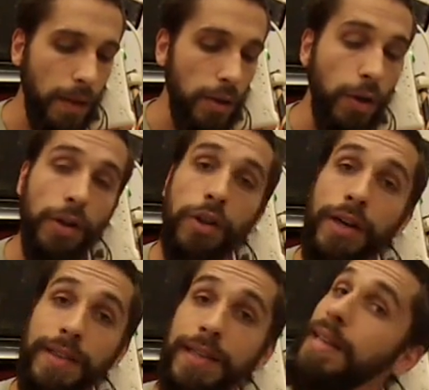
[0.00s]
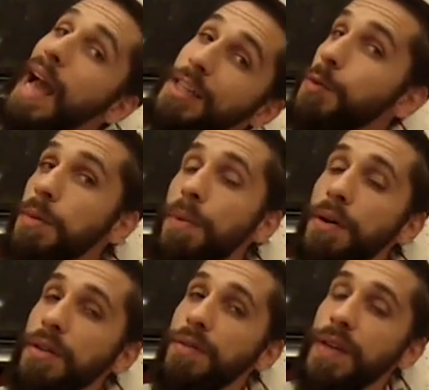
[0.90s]
you could look at the attachment
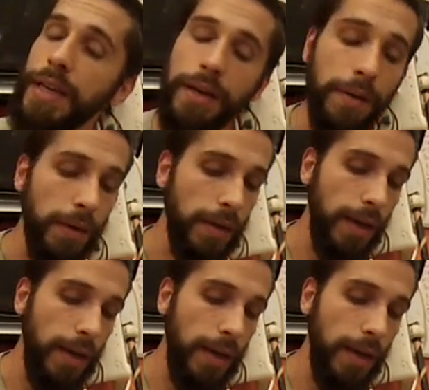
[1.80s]
part of the video,